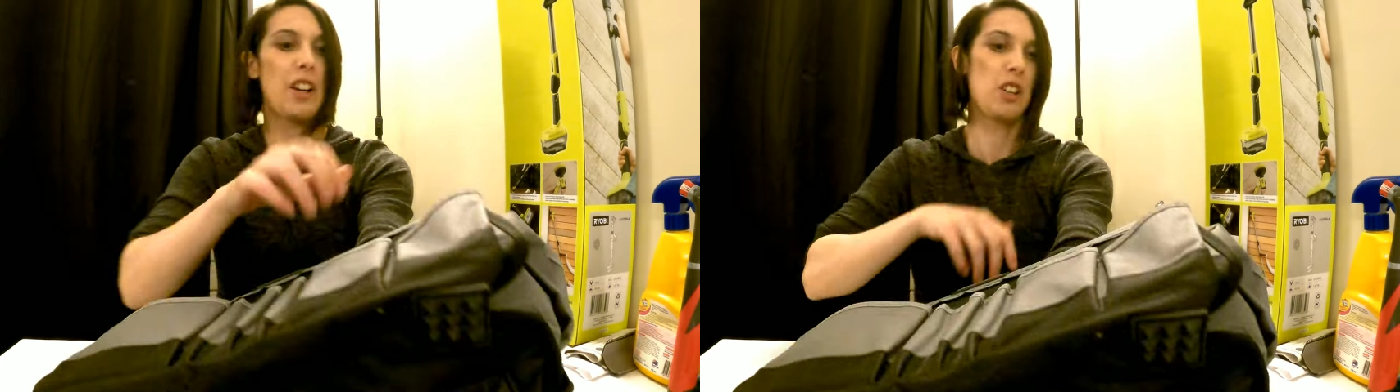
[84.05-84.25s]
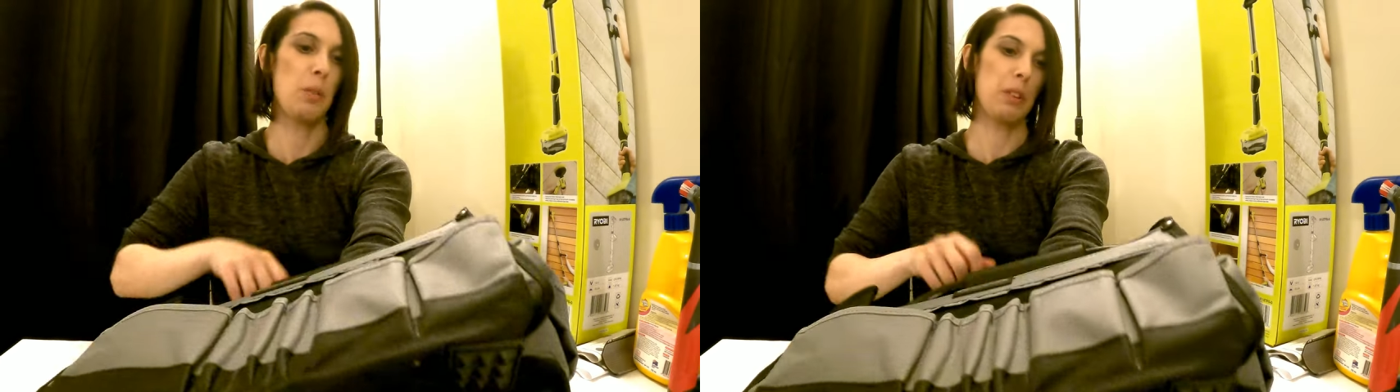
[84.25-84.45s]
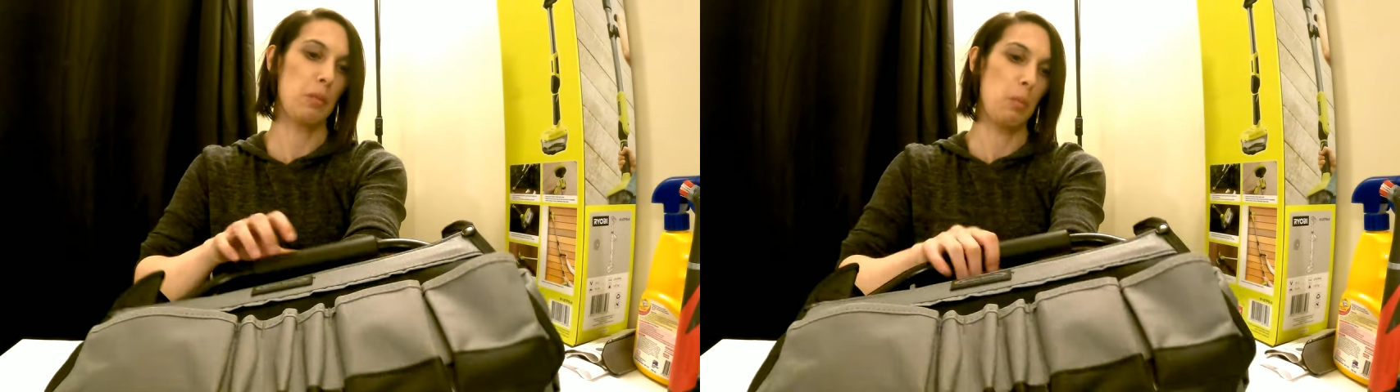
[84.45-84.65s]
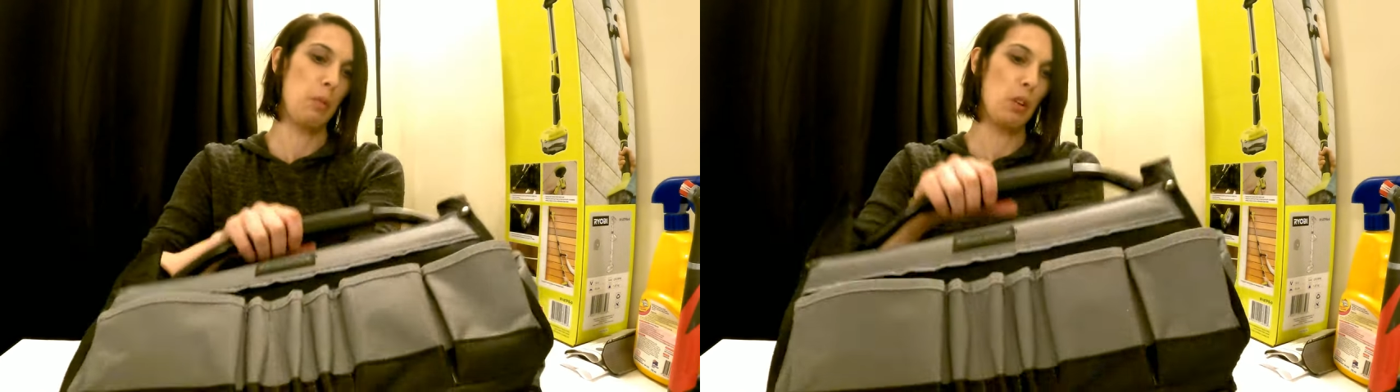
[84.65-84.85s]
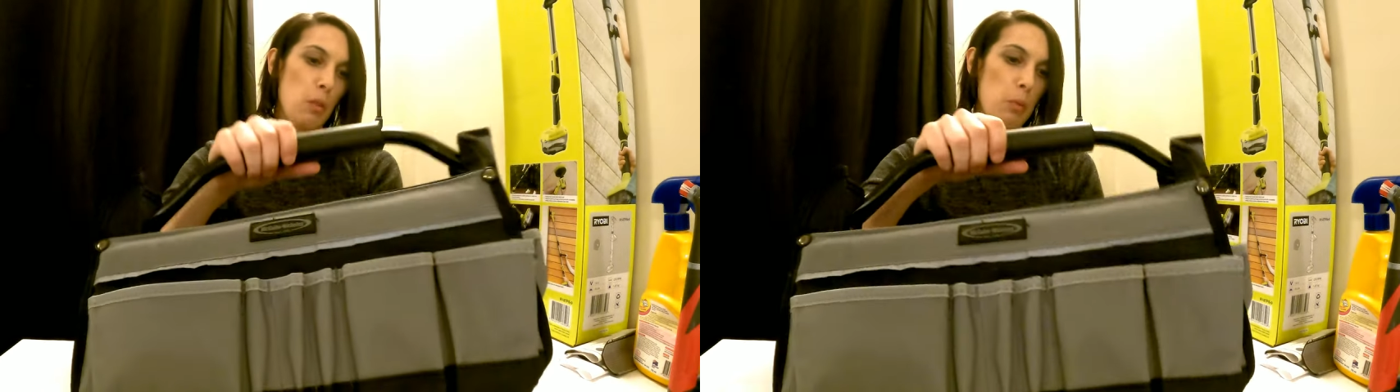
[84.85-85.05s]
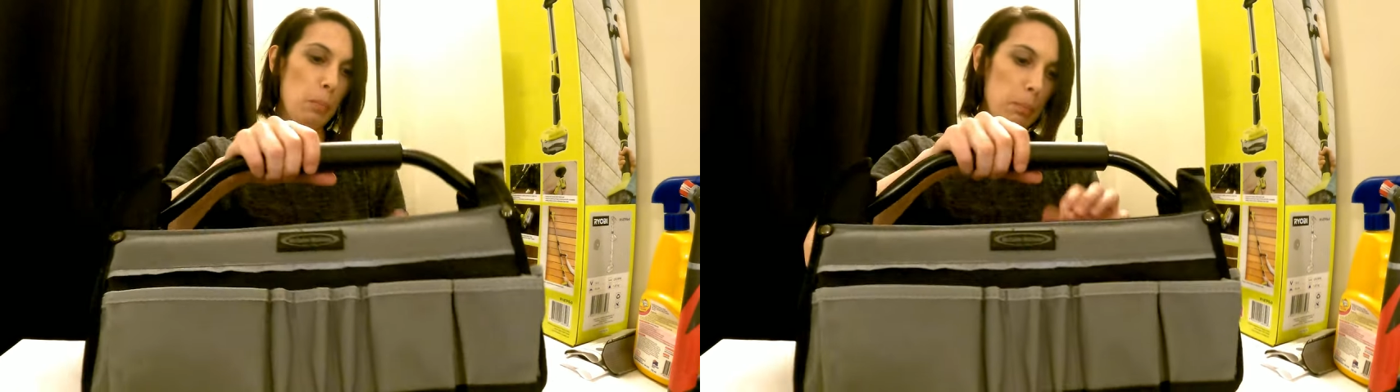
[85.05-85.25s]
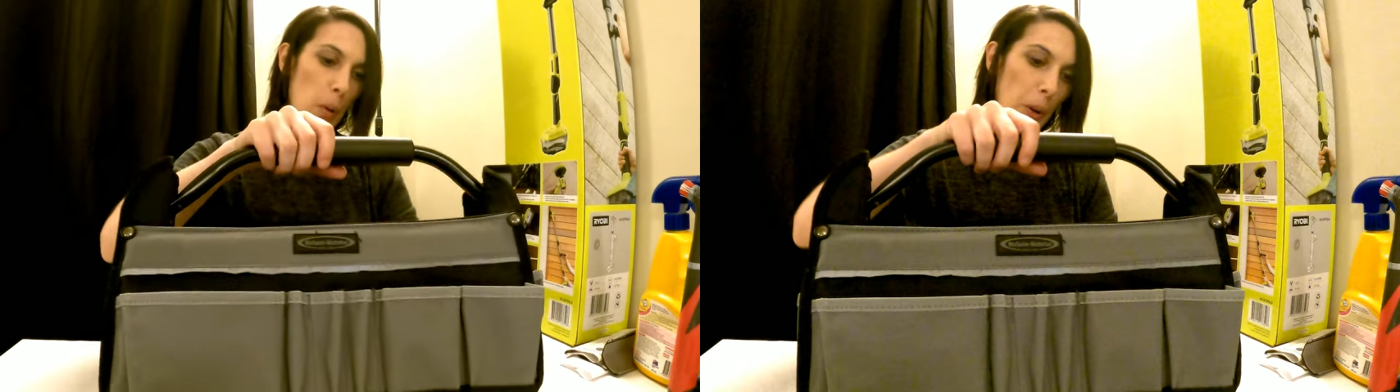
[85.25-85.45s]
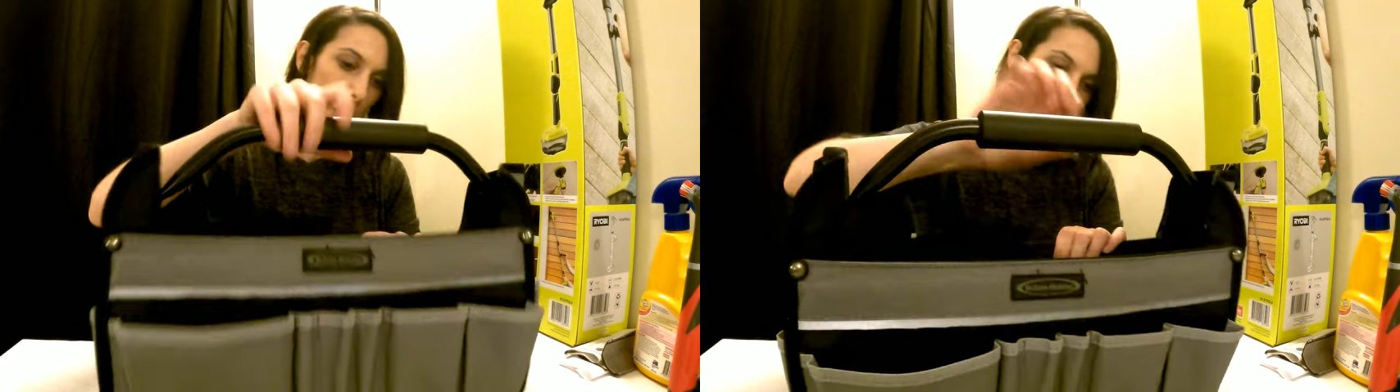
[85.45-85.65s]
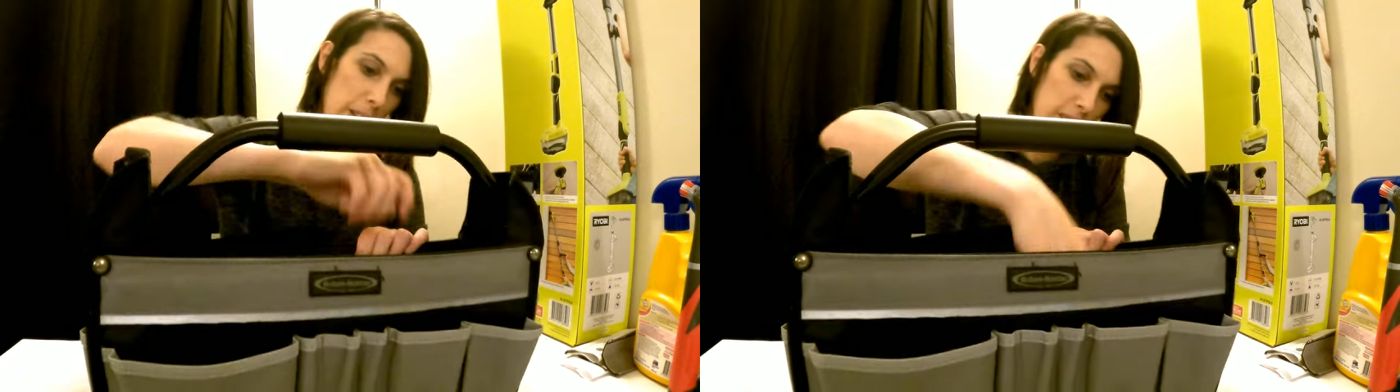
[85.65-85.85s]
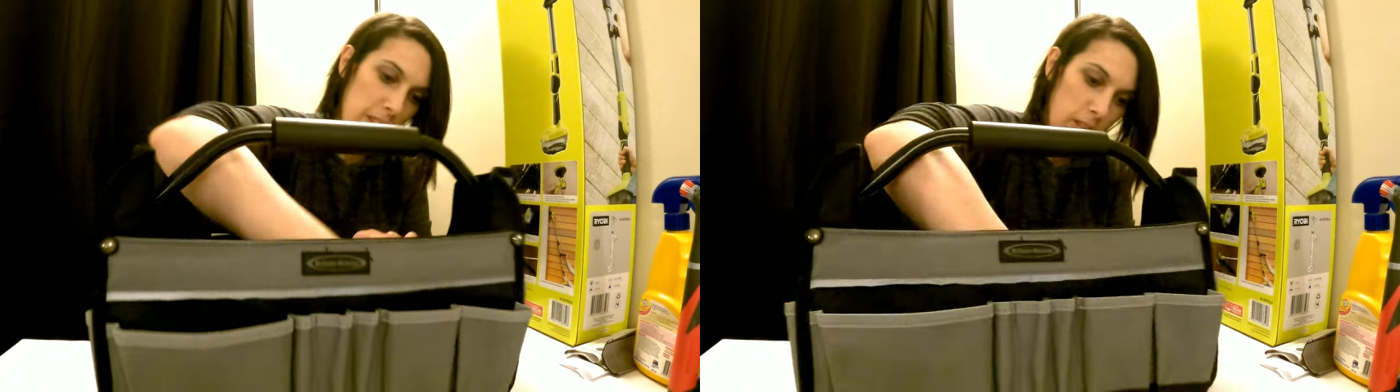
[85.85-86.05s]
I don't know what the removable bottom is.